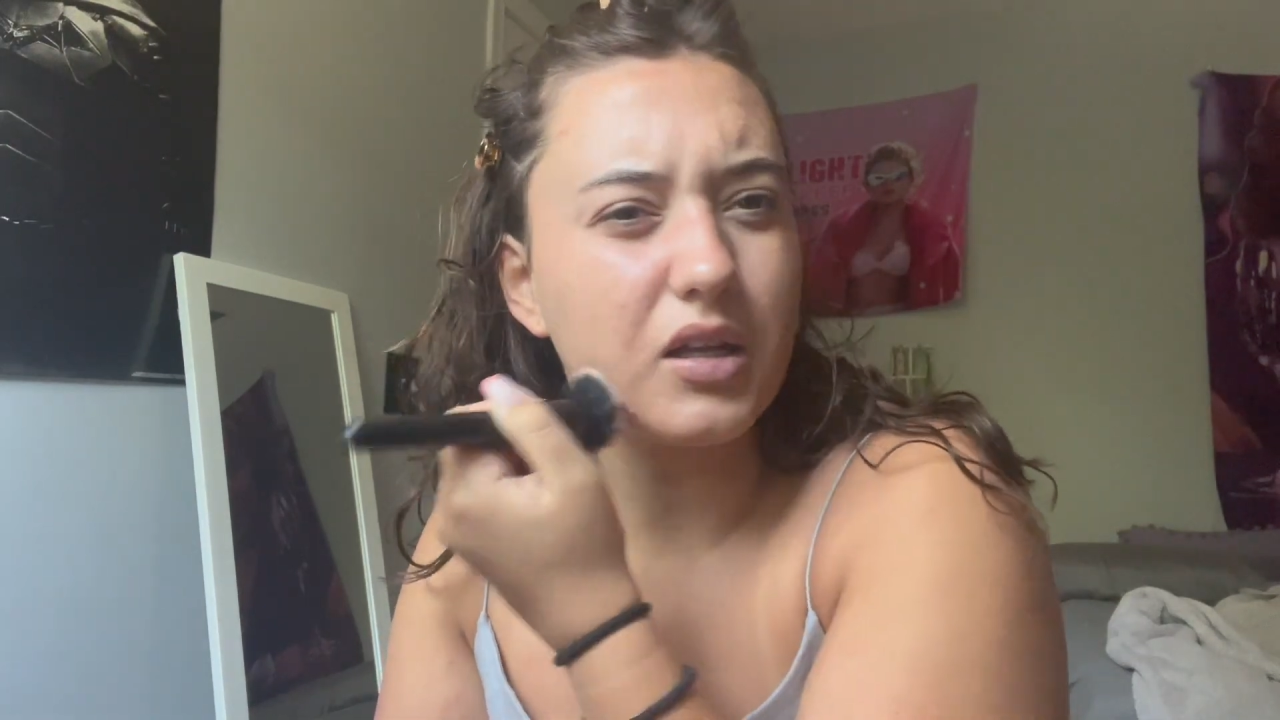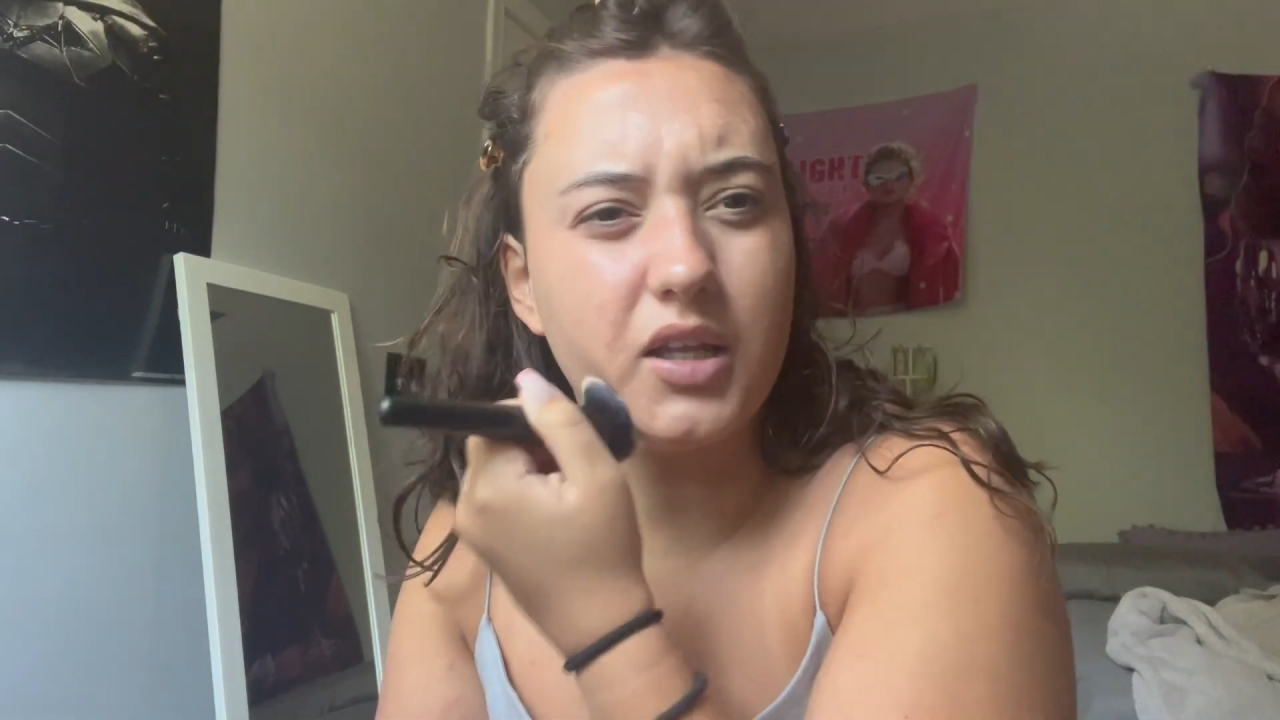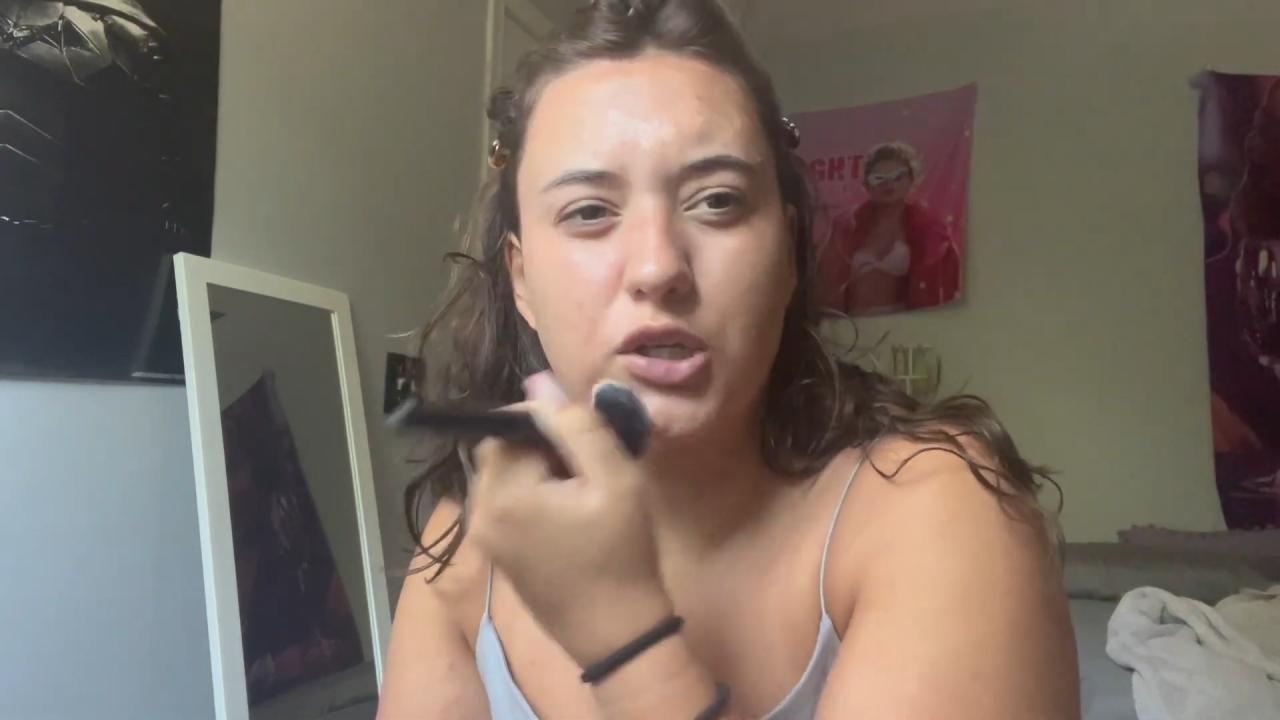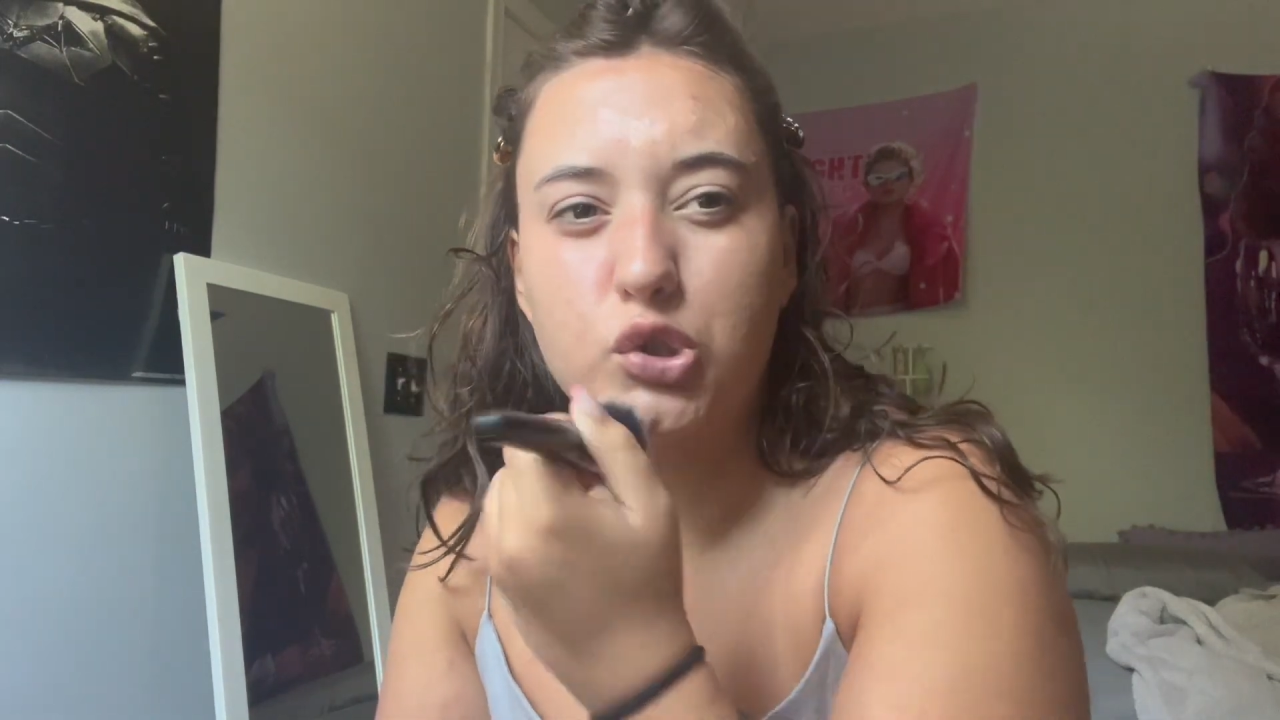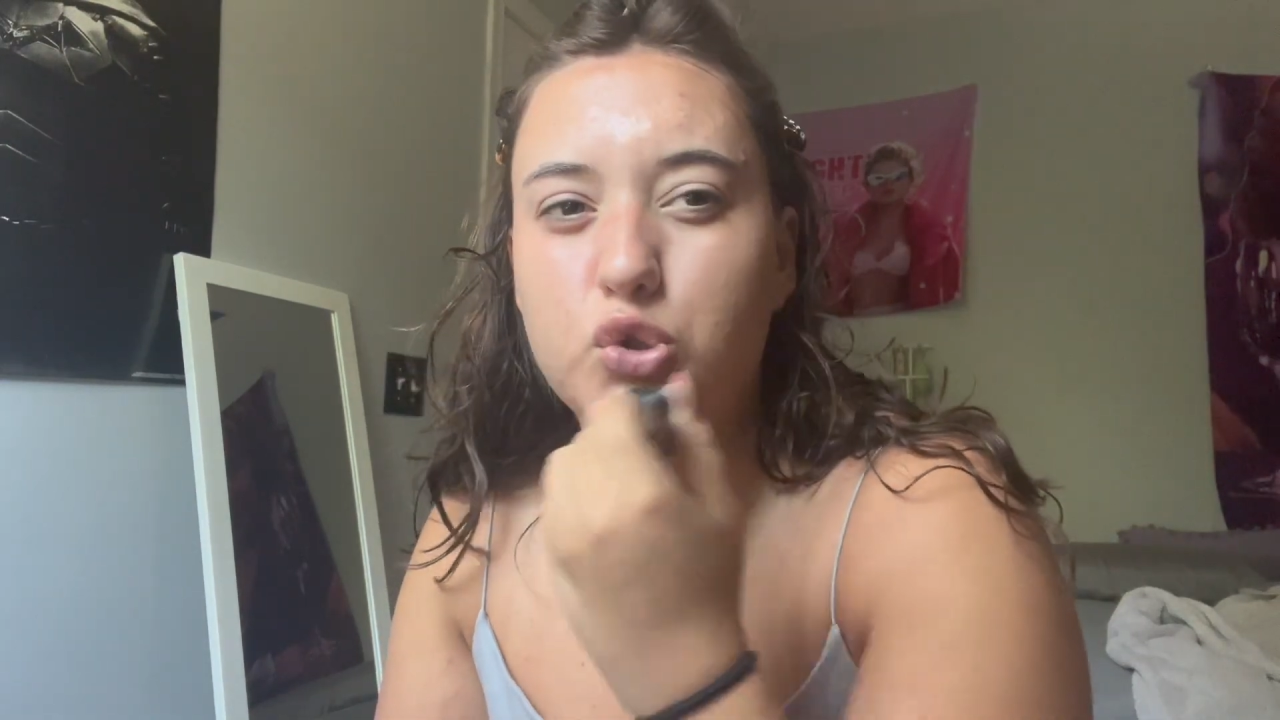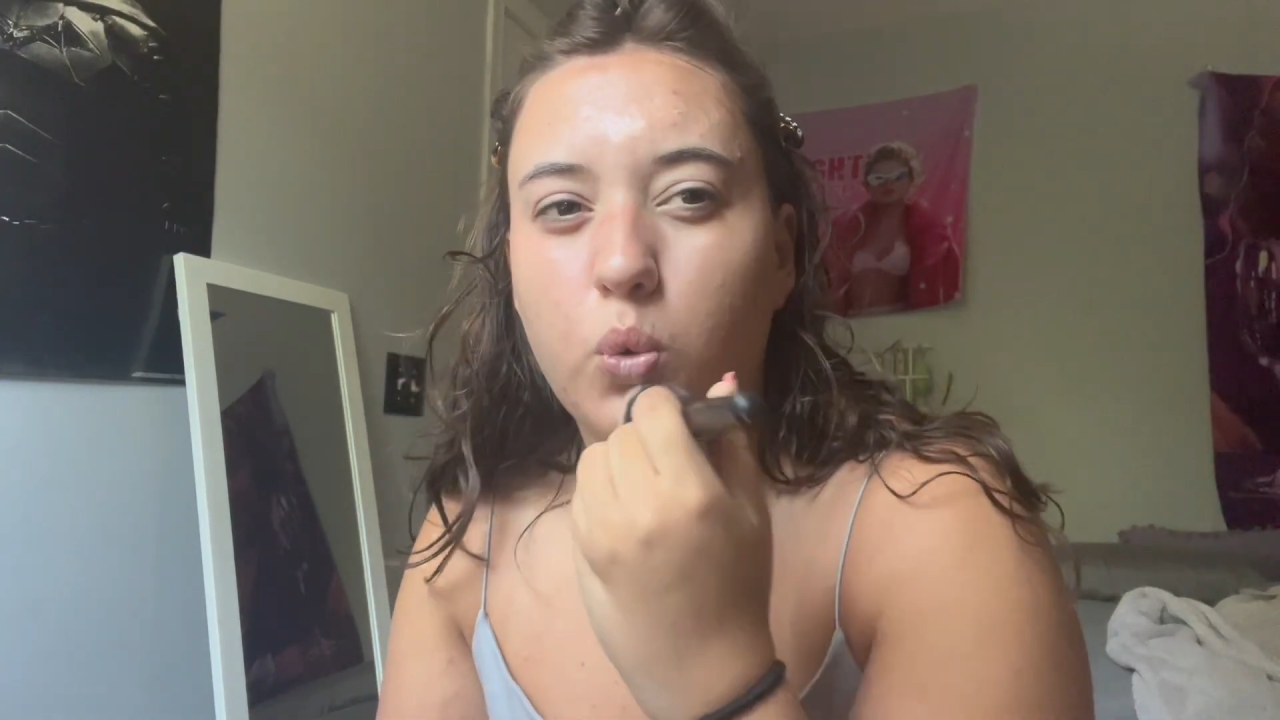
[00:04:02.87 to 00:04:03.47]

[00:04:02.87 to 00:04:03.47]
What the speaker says: like